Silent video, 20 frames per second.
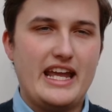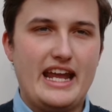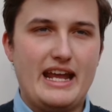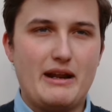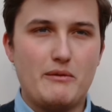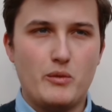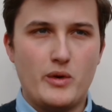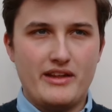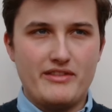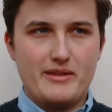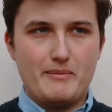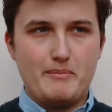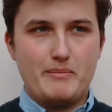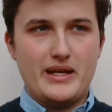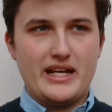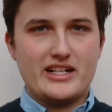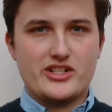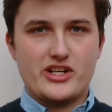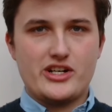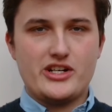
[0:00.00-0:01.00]
in one of the
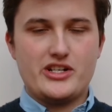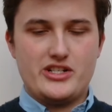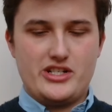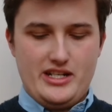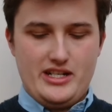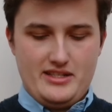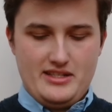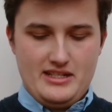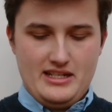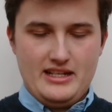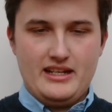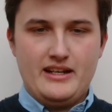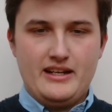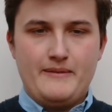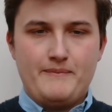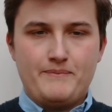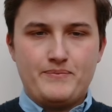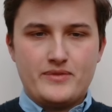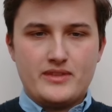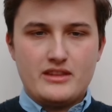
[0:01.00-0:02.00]
big churches,
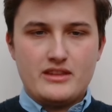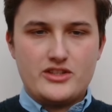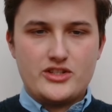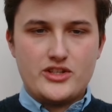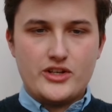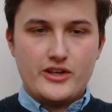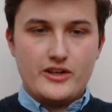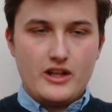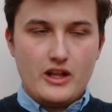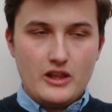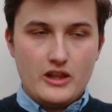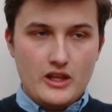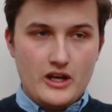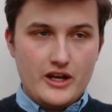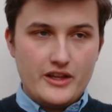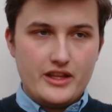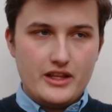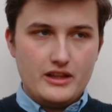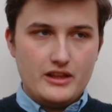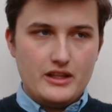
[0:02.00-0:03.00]

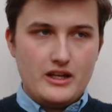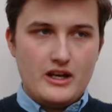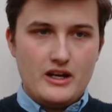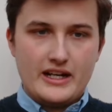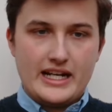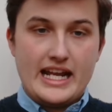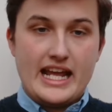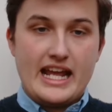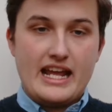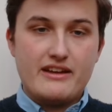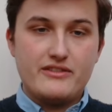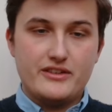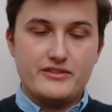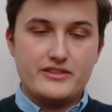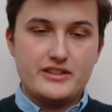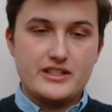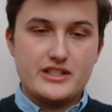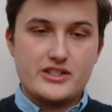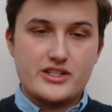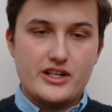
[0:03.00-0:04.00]
along the long nave
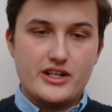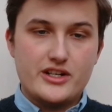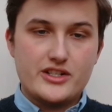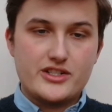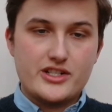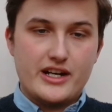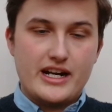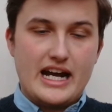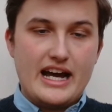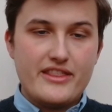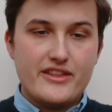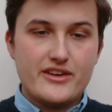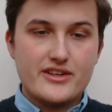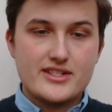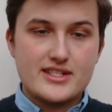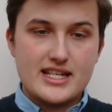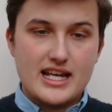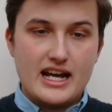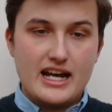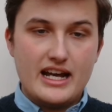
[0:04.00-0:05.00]
of the church on either
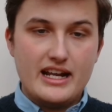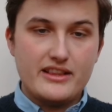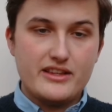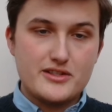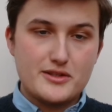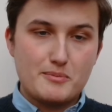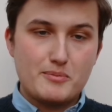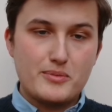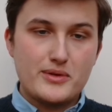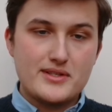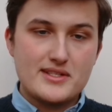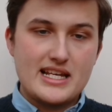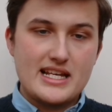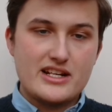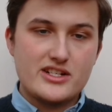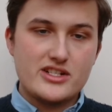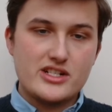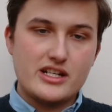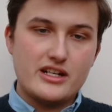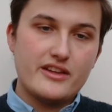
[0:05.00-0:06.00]
side, there's a
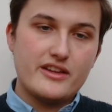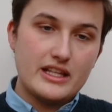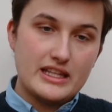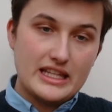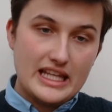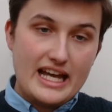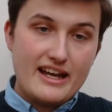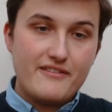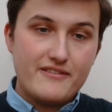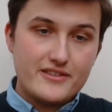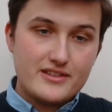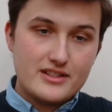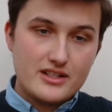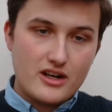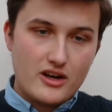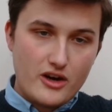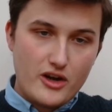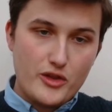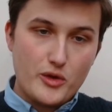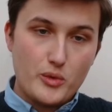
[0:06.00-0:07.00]
procession. On the left
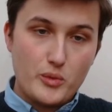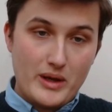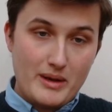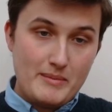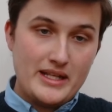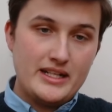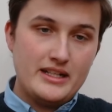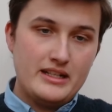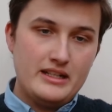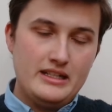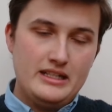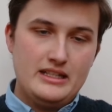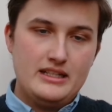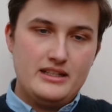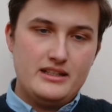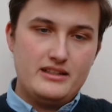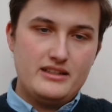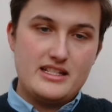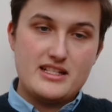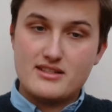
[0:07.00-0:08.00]
are all the women,
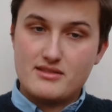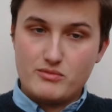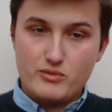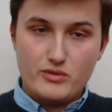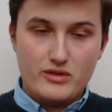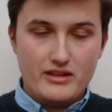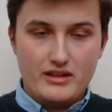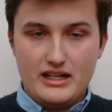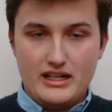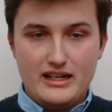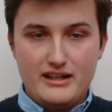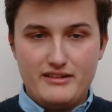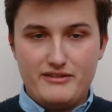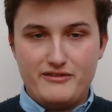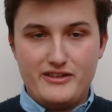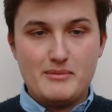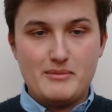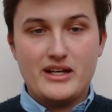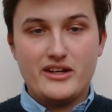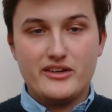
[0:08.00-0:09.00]
these uh,
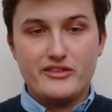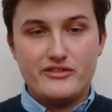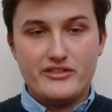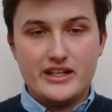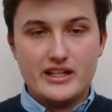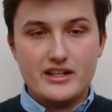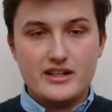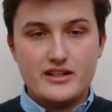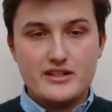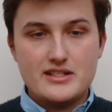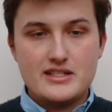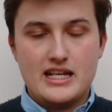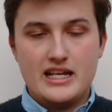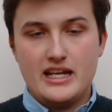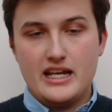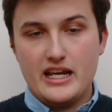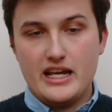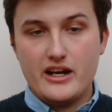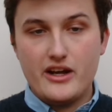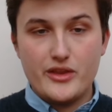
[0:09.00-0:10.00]
female figures,
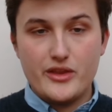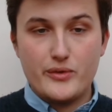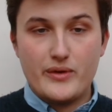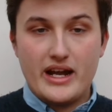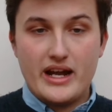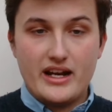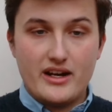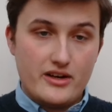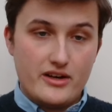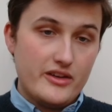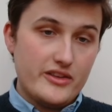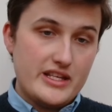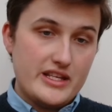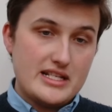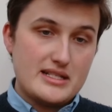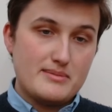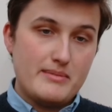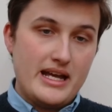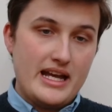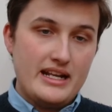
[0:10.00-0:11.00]
and on the right are all
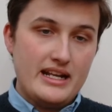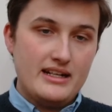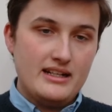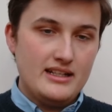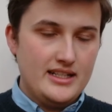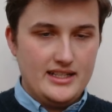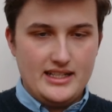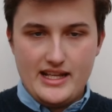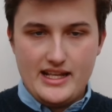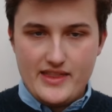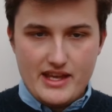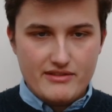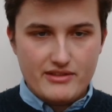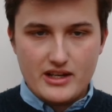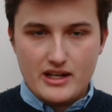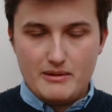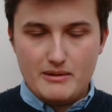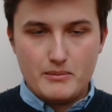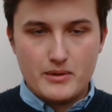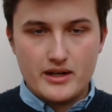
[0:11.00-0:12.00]
these men, and they've
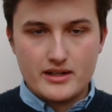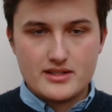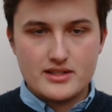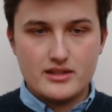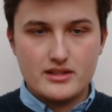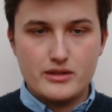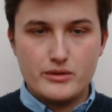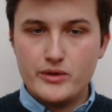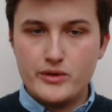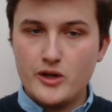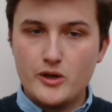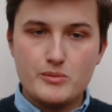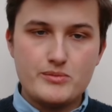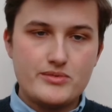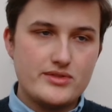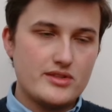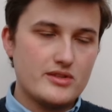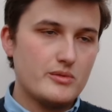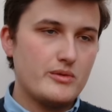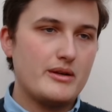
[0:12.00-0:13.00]
got marks in their
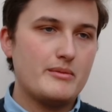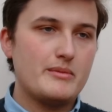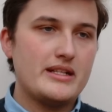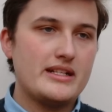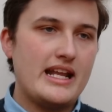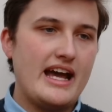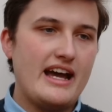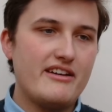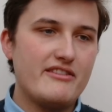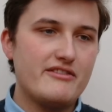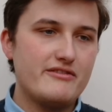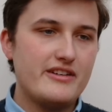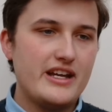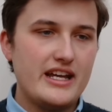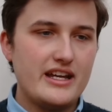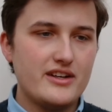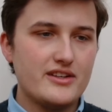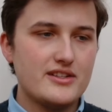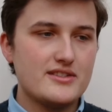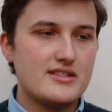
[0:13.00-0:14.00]
robes. The women have
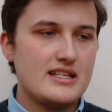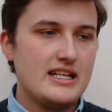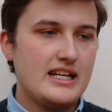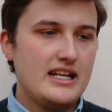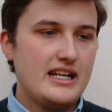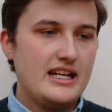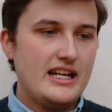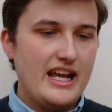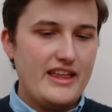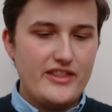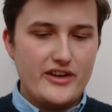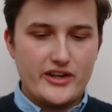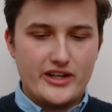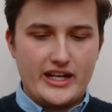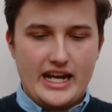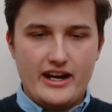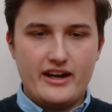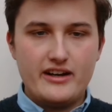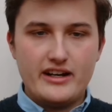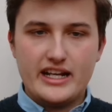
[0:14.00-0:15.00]
veils and they're
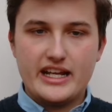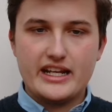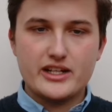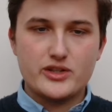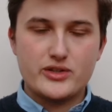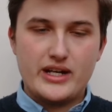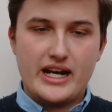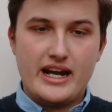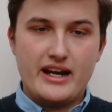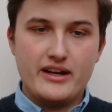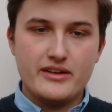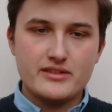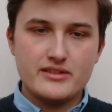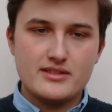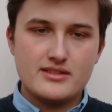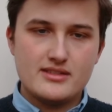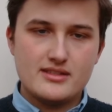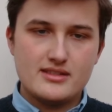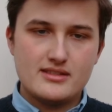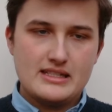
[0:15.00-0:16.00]
carrying
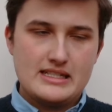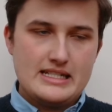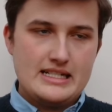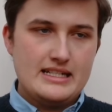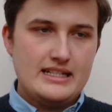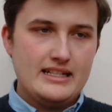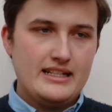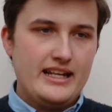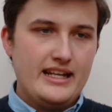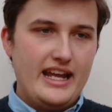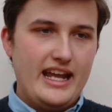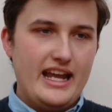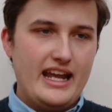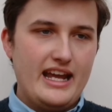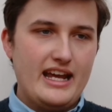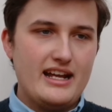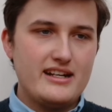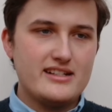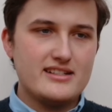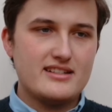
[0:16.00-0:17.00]
crowns
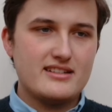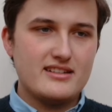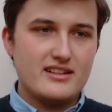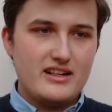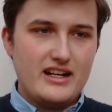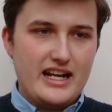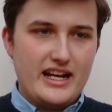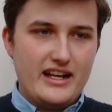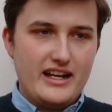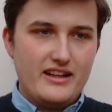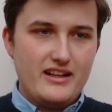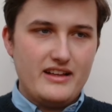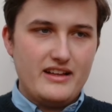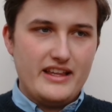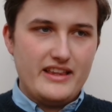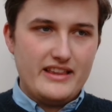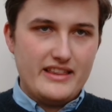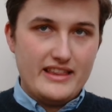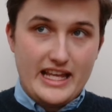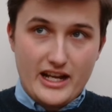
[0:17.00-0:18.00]
and
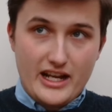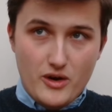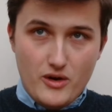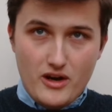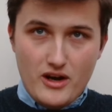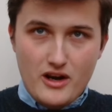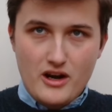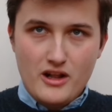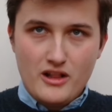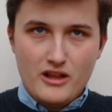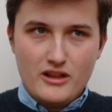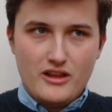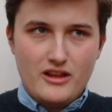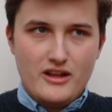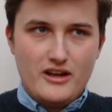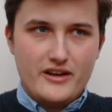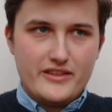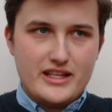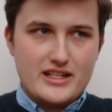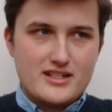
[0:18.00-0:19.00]
they go all
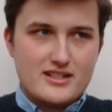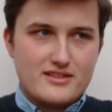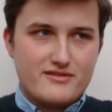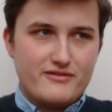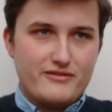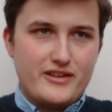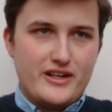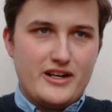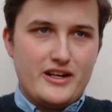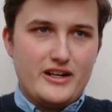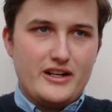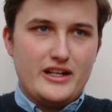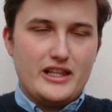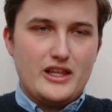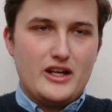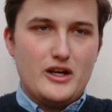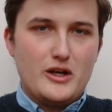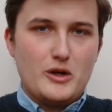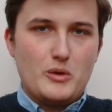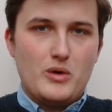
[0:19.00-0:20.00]
along this very
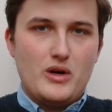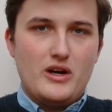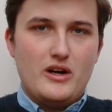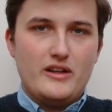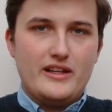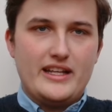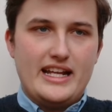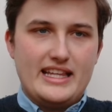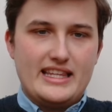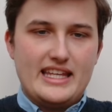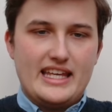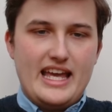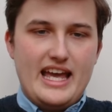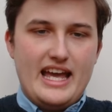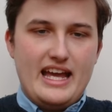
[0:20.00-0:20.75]
long wall and at the